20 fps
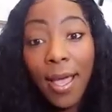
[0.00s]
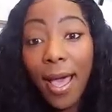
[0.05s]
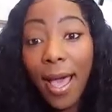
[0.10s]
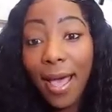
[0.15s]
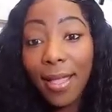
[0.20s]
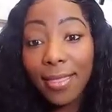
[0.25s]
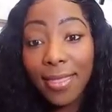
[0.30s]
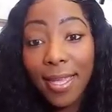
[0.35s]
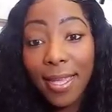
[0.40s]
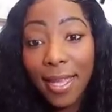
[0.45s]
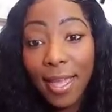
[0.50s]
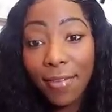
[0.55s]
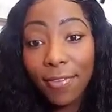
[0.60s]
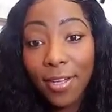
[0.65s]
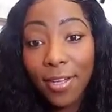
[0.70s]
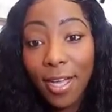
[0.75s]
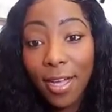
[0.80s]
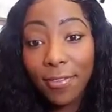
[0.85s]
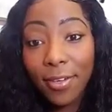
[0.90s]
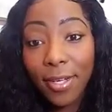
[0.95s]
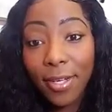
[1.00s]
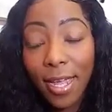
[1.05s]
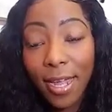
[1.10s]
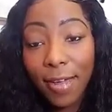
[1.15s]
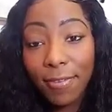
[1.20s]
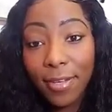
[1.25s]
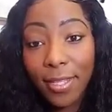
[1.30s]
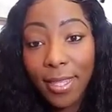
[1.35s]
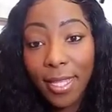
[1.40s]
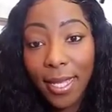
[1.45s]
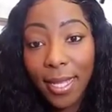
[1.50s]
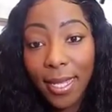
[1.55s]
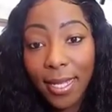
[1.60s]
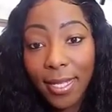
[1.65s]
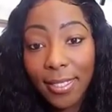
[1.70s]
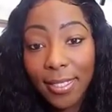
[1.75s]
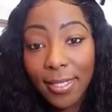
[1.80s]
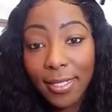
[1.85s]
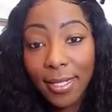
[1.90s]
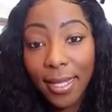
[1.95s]
I think I've covered
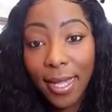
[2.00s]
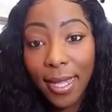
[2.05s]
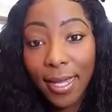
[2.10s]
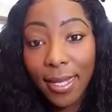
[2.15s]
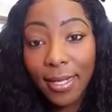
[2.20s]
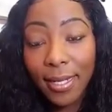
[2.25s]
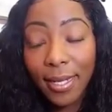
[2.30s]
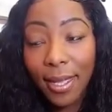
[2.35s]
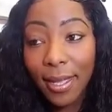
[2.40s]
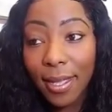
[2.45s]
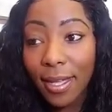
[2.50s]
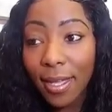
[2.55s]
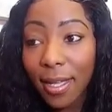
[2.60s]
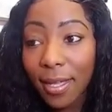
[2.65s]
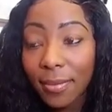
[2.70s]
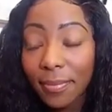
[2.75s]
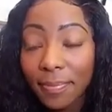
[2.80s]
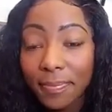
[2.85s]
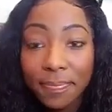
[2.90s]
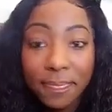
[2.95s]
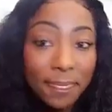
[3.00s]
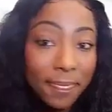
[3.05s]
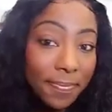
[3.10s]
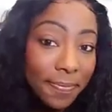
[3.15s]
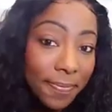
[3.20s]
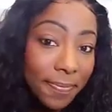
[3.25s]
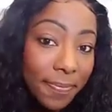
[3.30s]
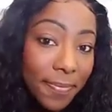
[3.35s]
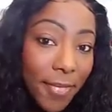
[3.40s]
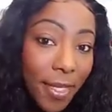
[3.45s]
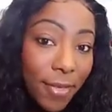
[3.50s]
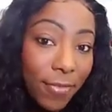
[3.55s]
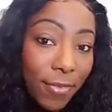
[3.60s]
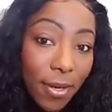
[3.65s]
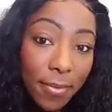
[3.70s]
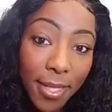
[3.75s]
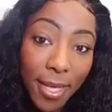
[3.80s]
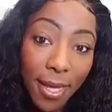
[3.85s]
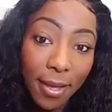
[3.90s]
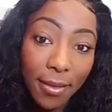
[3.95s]
everything today
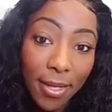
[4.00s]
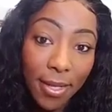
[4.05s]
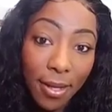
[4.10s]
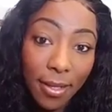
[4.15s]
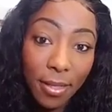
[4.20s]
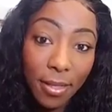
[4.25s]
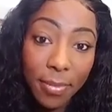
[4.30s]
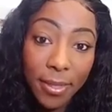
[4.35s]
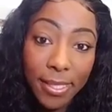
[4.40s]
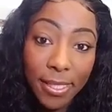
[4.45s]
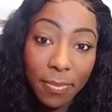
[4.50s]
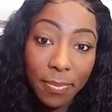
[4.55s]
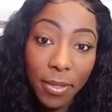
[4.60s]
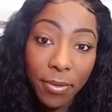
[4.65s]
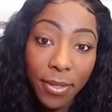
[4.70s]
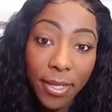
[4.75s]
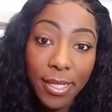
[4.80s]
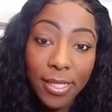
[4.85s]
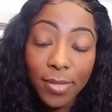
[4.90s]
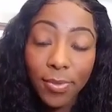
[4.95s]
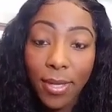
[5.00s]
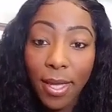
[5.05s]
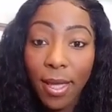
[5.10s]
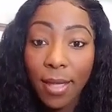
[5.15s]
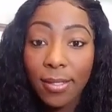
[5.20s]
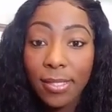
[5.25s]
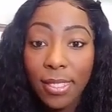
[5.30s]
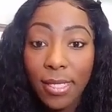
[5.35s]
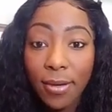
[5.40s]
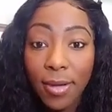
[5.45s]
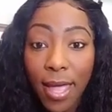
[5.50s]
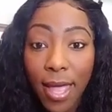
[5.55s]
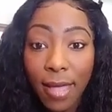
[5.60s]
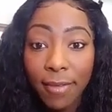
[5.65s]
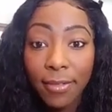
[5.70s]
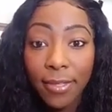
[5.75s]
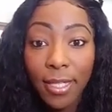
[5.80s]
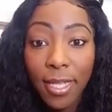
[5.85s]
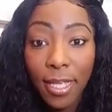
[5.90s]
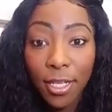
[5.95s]
from the All Dolled Up Experience. We also
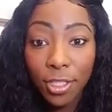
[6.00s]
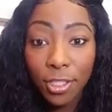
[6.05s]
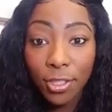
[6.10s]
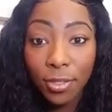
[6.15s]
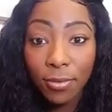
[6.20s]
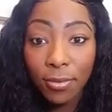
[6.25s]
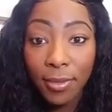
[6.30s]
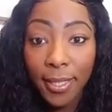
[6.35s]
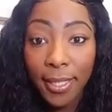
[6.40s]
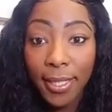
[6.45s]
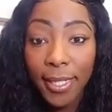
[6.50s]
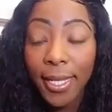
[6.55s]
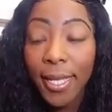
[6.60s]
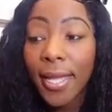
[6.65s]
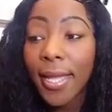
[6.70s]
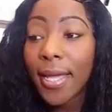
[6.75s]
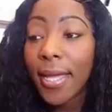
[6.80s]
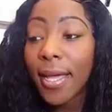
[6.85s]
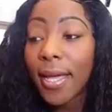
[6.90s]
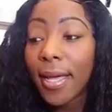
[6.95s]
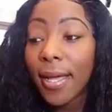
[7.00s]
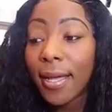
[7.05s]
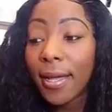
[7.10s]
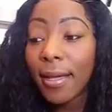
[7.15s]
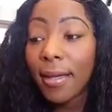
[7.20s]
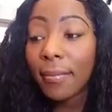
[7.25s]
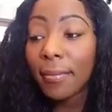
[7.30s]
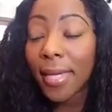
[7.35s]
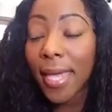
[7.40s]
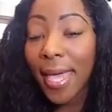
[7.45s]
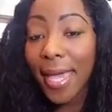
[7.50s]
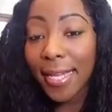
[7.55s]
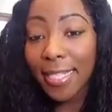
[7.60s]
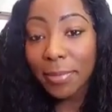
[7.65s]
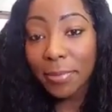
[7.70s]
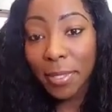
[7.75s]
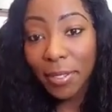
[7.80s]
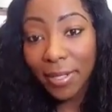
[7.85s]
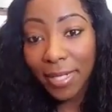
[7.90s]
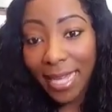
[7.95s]
have luxury
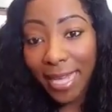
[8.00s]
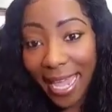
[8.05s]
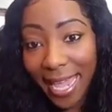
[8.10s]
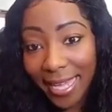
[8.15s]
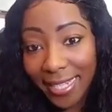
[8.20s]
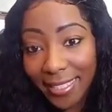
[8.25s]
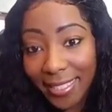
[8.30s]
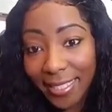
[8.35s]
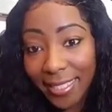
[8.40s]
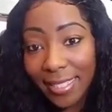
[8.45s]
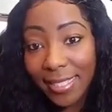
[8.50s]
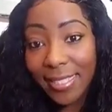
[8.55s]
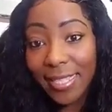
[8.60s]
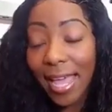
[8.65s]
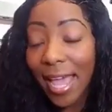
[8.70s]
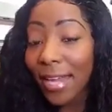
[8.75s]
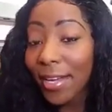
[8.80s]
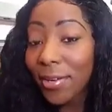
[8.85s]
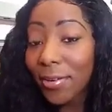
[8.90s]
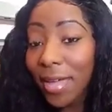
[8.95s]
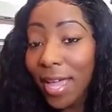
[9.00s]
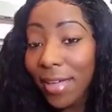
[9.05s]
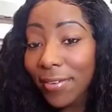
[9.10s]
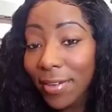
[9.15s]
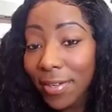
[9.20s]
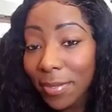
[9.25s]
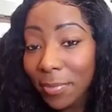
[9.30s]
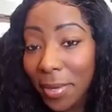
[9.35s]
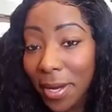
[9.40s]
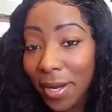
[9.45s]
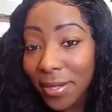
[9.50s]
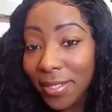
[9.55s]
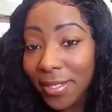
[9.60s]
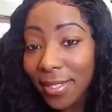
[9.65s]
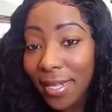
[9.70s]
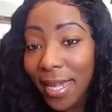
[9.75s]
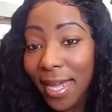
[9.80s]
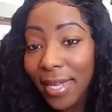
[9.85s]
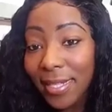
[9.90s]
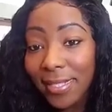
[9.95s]
cashmere lashes. I don't have on a pair
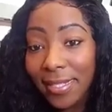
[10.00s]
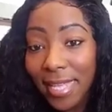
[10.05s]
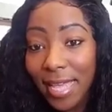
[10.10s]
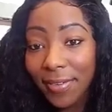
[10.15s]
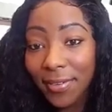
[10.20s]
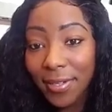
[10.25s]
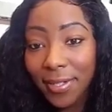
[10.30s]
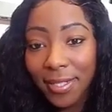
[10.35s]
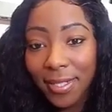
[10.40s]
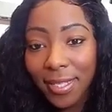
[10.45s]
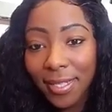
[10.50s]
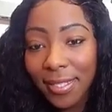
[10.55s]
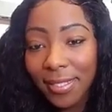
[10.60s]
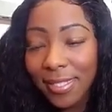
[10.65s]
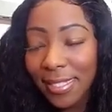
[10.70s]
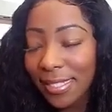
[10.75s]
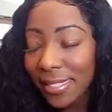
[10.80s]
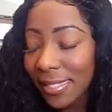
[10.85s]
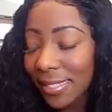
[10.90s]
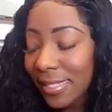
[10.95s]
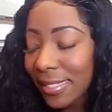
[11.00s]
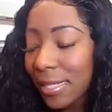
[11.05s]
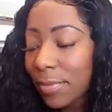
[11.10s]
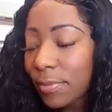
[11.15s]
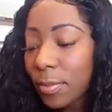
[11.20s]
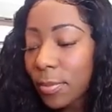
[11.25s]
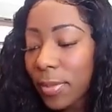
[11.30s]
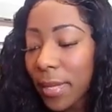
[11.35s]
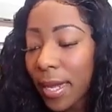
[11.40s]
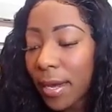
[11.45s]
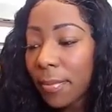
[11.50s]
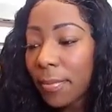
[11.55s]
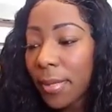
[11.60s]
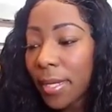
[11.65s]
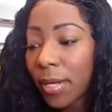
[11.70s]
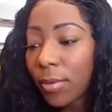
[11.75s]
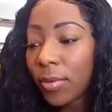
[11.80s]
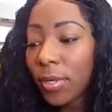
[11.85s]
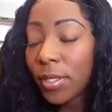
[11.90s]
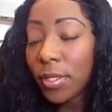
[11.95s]
today. I just have on just a simple pair,
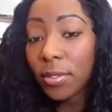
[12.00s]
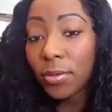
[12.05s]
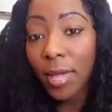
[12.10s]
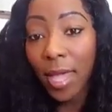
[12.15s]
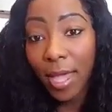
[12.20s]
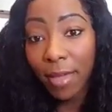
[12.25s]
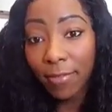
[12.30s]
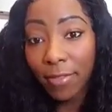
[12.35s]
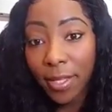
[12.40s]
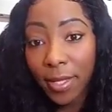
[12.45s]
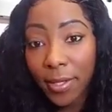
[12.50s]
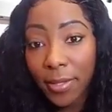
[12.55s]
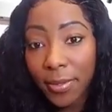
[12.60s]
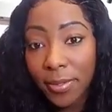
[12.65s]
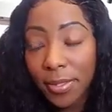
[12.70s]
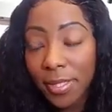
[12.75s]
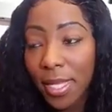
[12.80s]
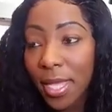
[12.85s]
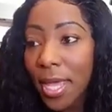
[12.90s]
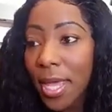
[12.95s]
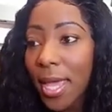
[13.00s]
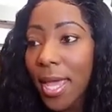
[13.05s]
but we do have those.